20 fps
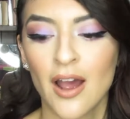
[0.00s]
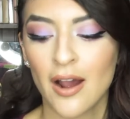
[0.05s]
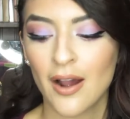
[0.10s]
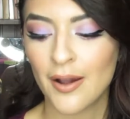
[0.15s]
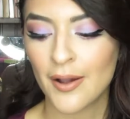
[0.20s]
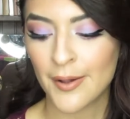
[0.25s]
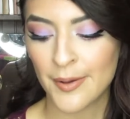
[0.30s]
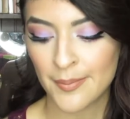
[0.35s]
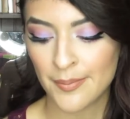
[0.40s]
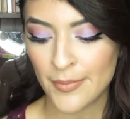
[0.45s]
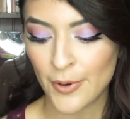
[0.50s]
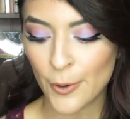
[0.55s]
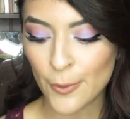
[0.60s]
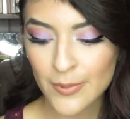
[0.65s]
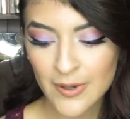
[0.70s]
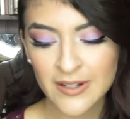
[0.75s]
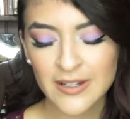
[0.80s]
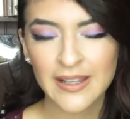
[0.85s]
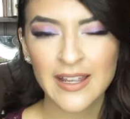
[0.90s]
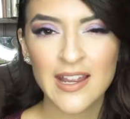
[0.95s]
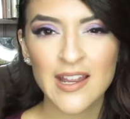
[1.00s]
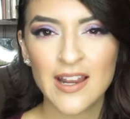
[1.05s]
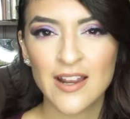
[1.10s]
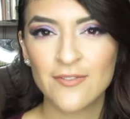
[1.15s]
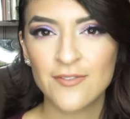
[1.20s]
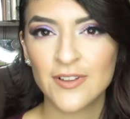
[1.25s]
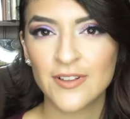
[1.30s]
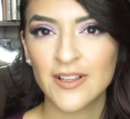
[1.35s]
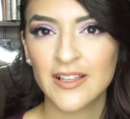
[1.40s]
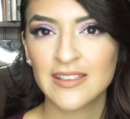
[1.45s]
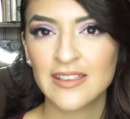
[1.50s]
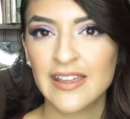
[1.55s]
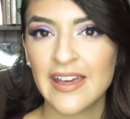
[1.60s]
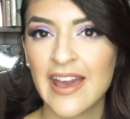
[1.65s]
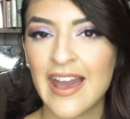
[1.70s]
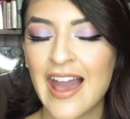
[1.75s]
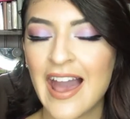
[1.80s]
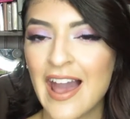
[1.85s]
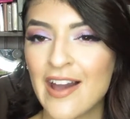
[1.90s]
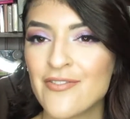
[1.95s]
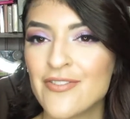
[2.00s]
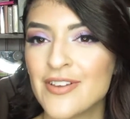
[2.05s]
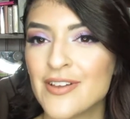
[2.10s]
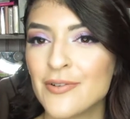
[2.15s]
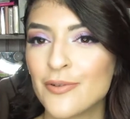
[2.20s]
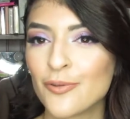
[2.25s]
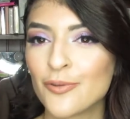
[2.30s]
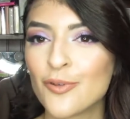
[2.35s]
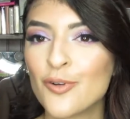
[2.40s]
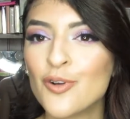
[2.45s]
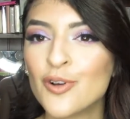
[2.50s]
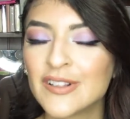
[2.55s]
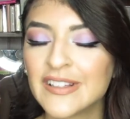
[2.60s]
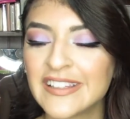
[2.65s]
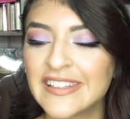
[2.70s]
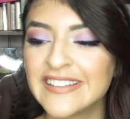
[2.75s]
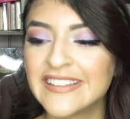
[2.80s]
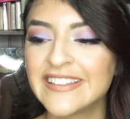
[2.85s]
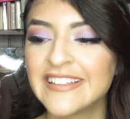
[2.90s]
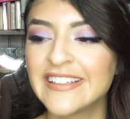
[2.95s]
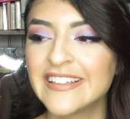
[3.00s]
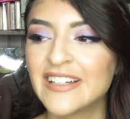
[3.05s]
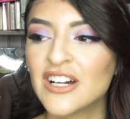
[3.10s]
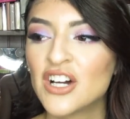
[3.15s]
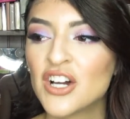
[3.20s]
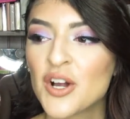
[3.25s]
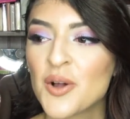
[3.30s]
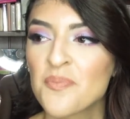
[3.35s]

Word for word: Um, Urban Decay, I feel like they haven't really